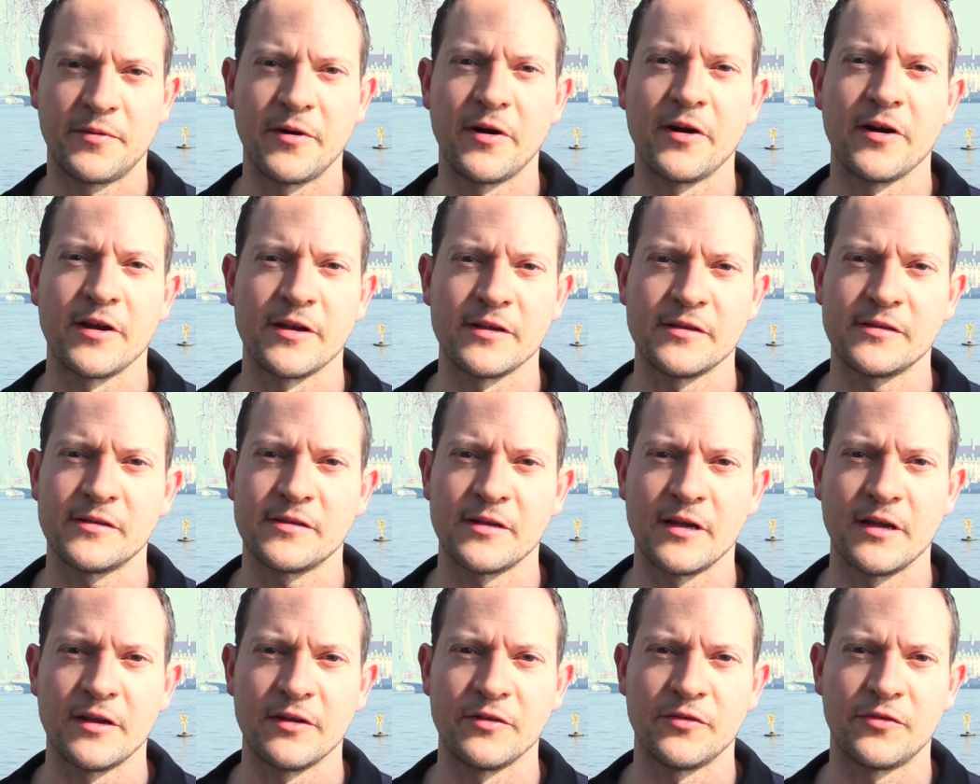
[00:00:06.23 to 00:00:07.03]
price
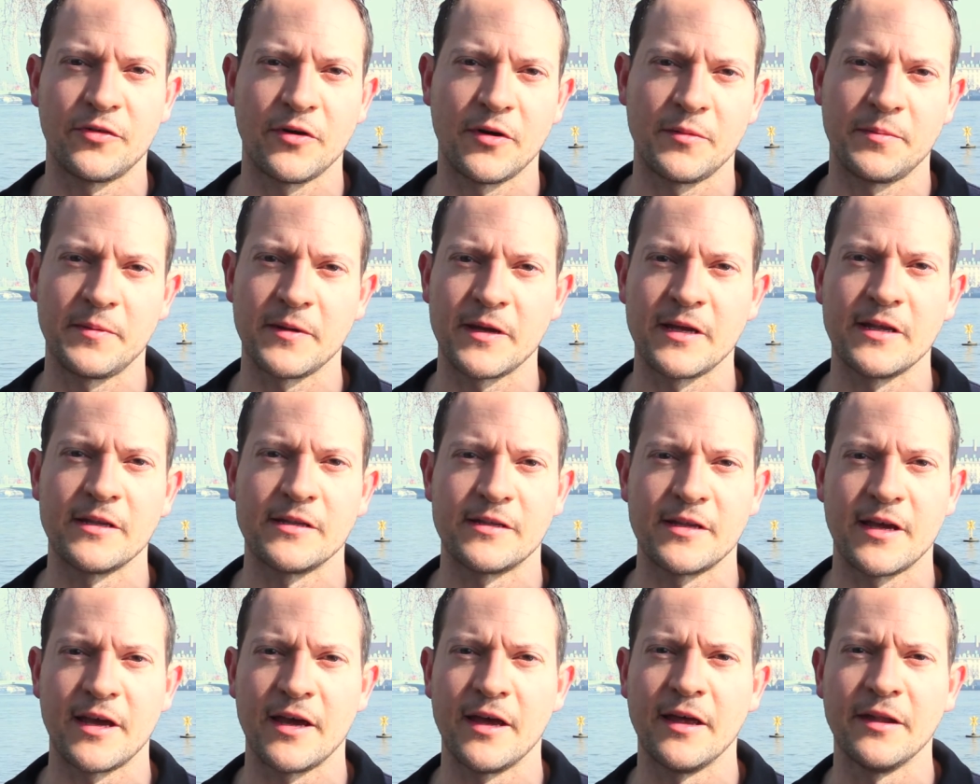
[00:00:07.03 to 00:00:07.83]
and dropping it
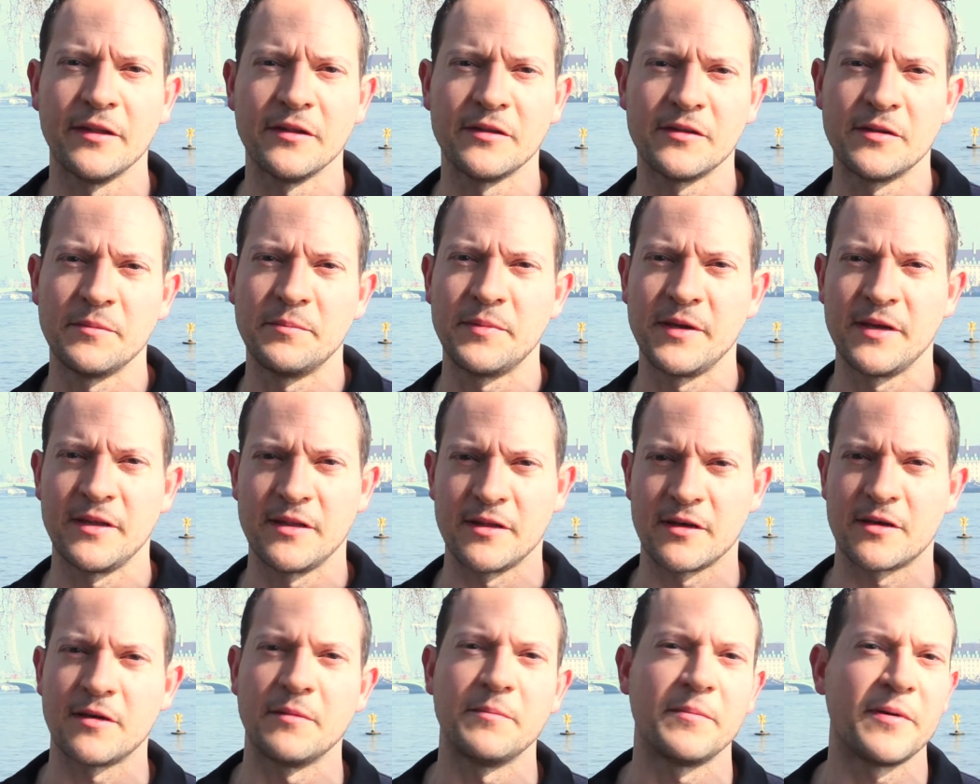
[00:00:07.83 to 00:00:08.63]
down to beat
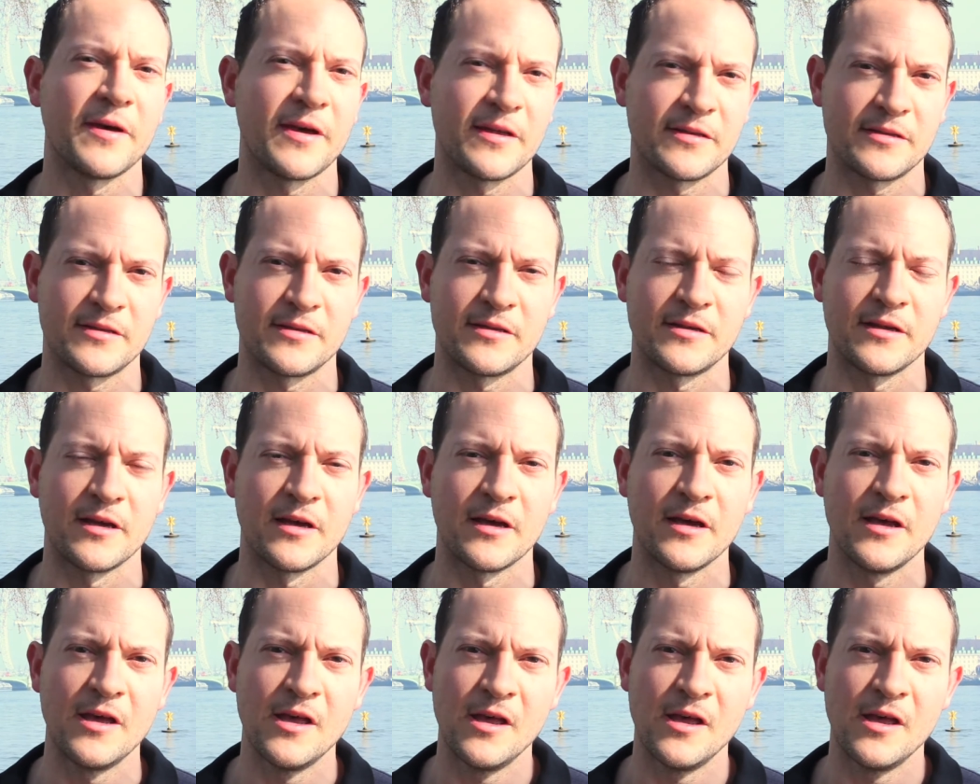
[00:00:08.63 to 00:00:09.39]
the competitor.